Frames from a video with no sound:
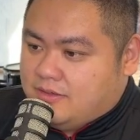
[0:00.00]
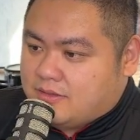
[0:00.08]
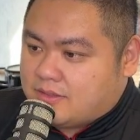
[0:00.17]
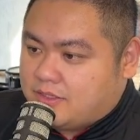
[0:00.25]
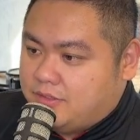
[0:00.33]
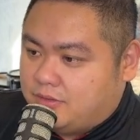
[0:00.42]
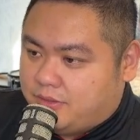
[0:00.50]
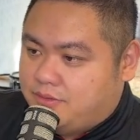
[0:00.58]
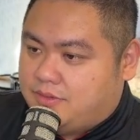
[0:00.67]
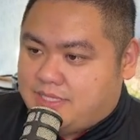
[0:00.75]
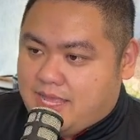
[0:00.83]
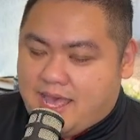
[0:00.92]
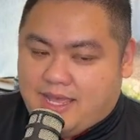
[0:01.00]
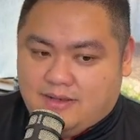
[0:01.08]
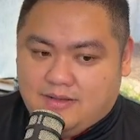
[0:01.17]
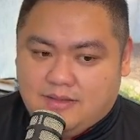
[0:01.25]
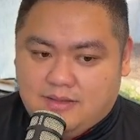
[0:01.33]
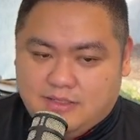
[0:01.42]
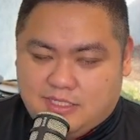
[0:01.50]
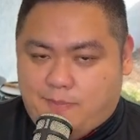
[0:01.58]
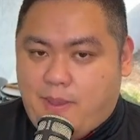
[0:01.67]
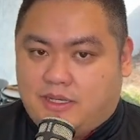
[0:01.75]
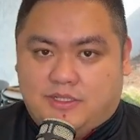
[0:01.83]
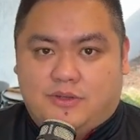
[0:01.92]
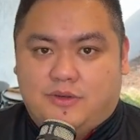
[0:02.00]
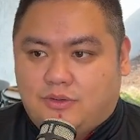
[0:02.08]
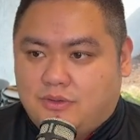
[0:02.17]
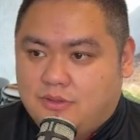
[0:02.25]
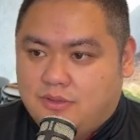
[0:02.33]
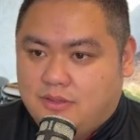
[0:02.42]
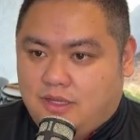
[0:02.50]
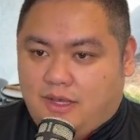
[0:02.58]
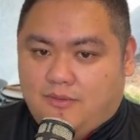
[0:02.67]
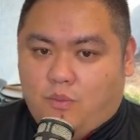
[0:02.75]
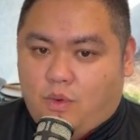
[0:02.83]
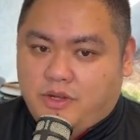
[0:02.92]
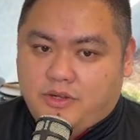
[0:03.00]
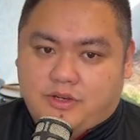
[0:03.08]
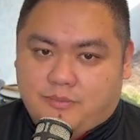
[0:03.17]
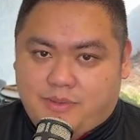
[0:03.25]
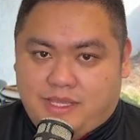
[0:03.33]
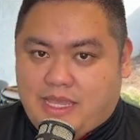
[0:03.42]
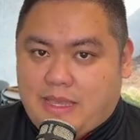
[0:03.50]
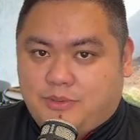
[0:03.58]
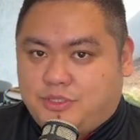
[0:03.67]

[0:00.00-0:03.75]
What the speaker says: you lose that spectacle of wonder, being able to